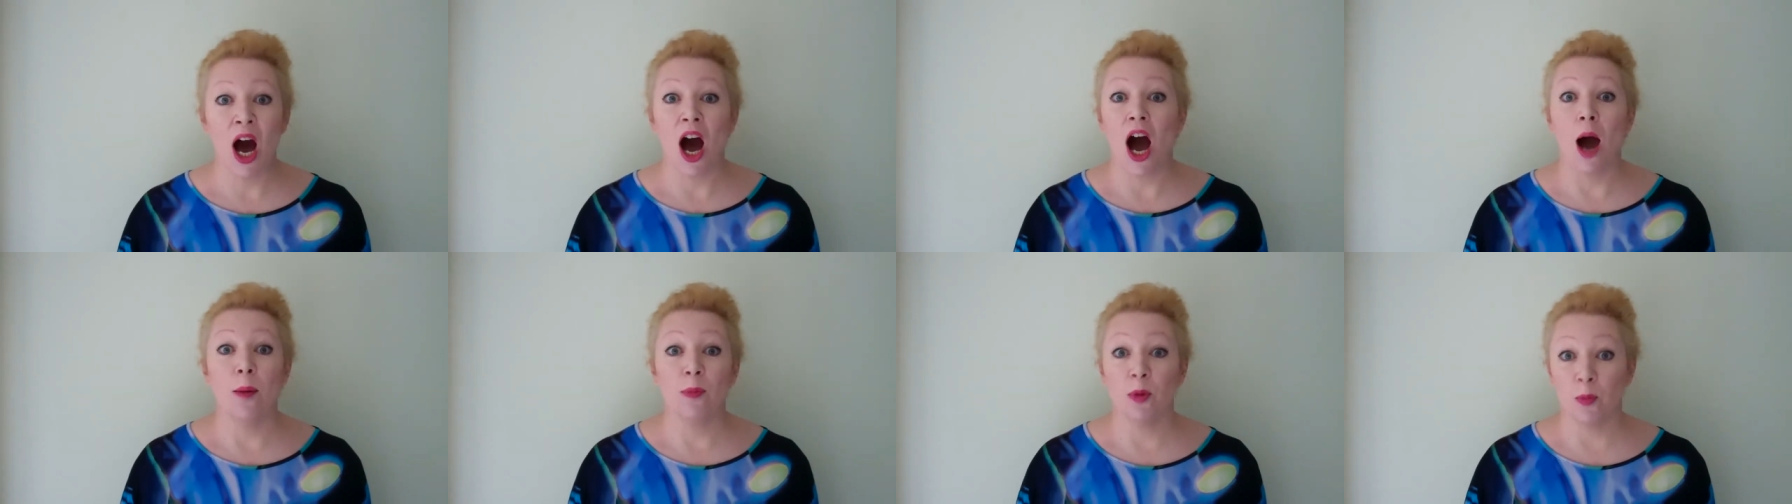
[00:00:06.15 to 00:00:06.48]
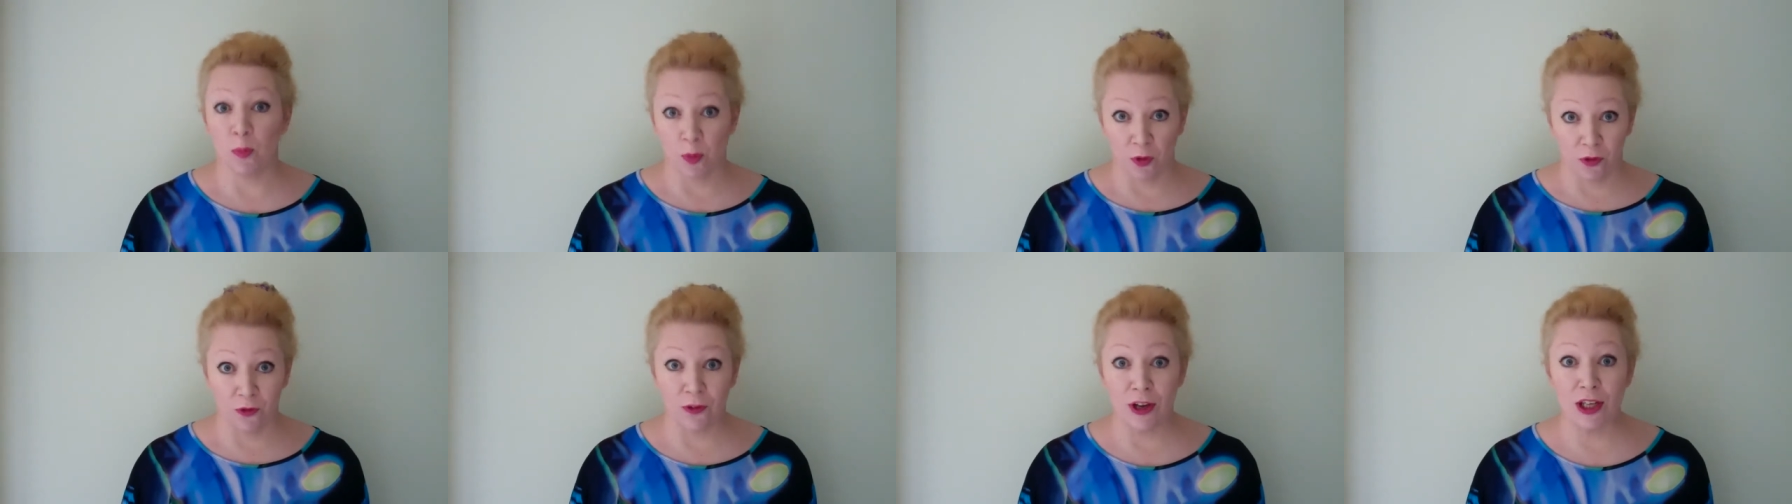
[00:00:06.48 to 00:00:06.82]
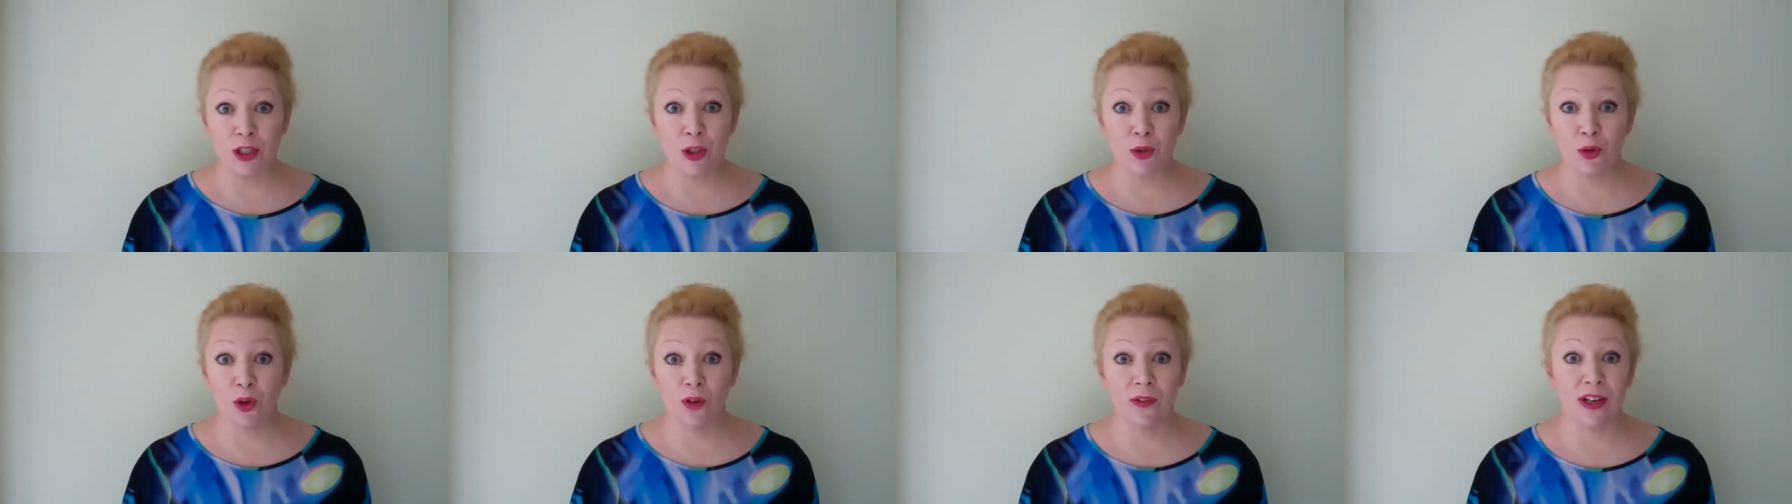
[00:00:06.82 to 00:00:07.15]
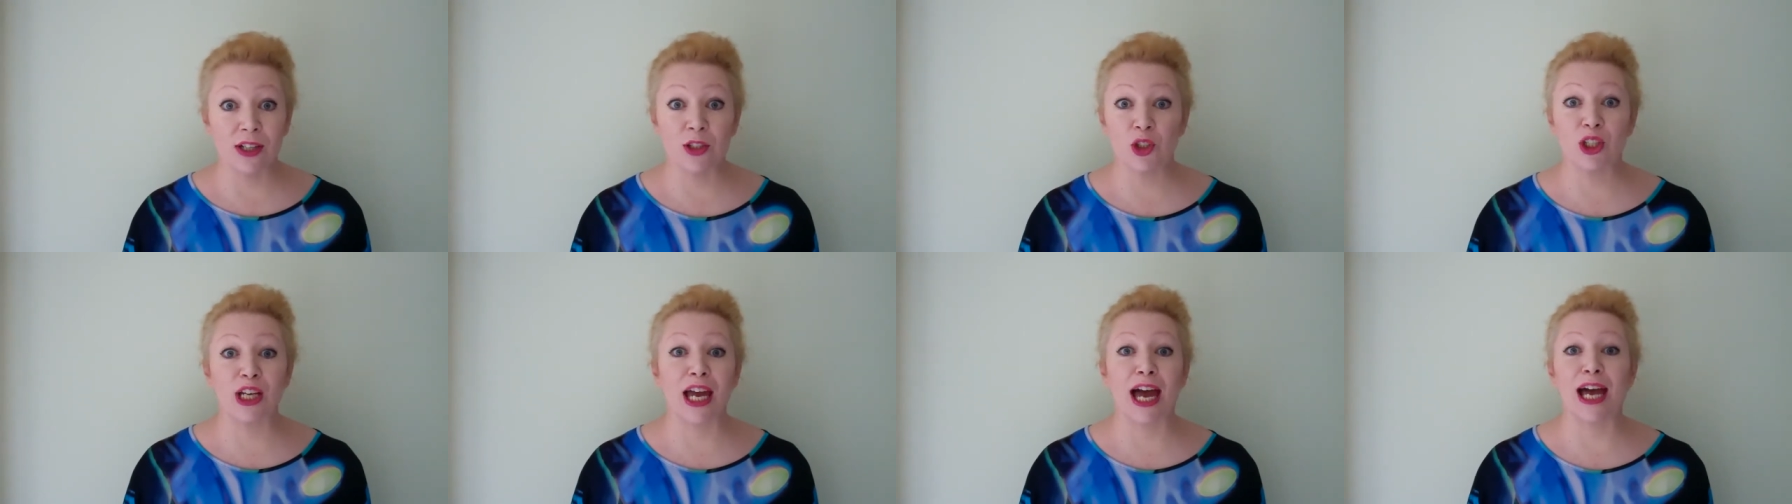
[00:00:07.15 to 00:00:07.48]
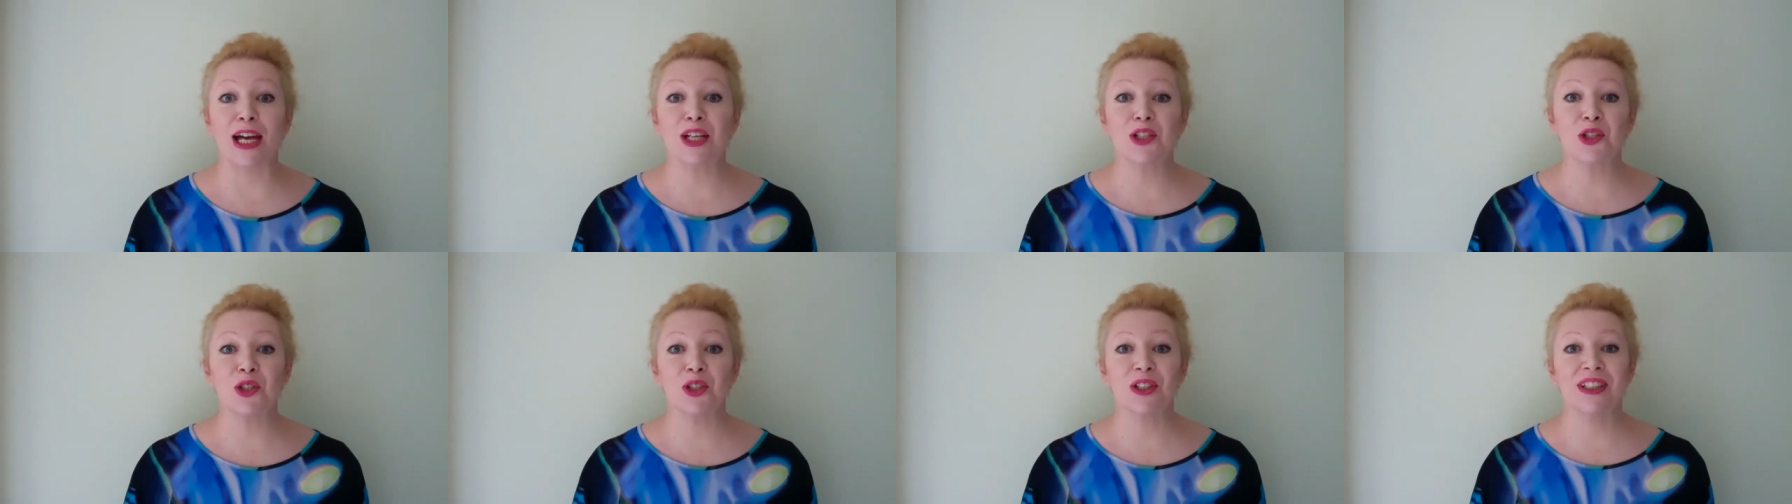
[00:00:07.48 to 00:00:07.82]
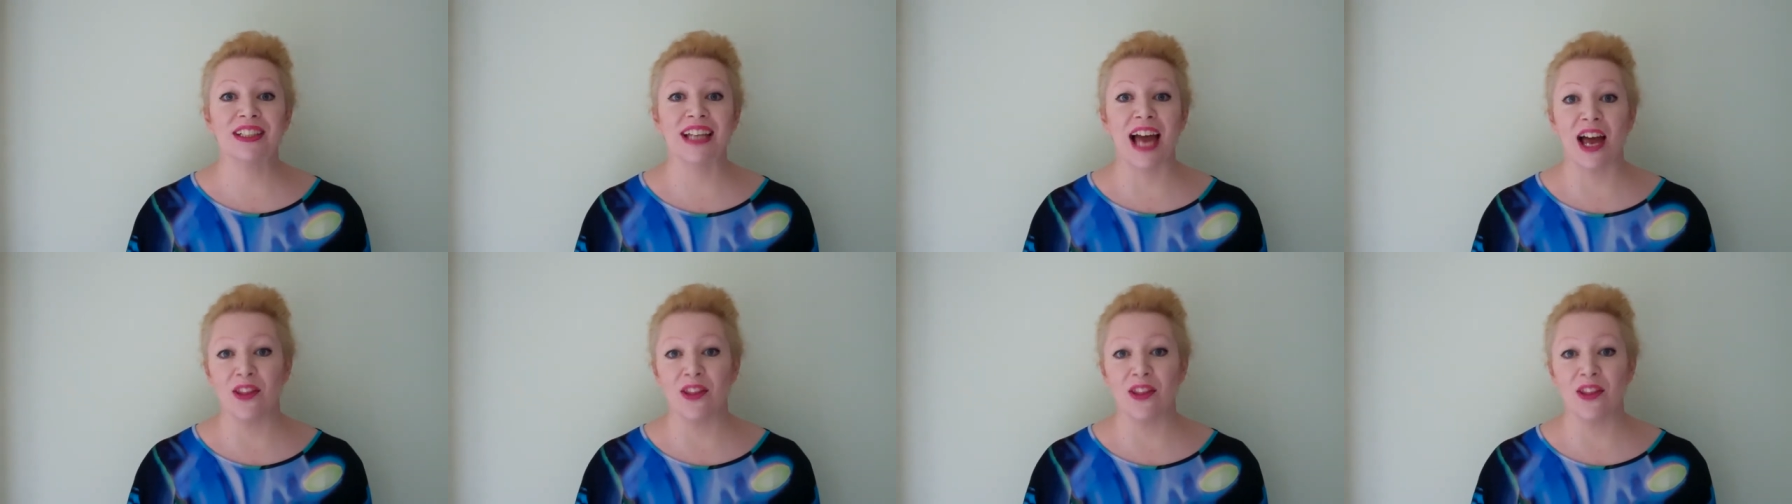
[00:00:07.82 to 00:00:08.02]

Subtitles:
I'm the Professor of Education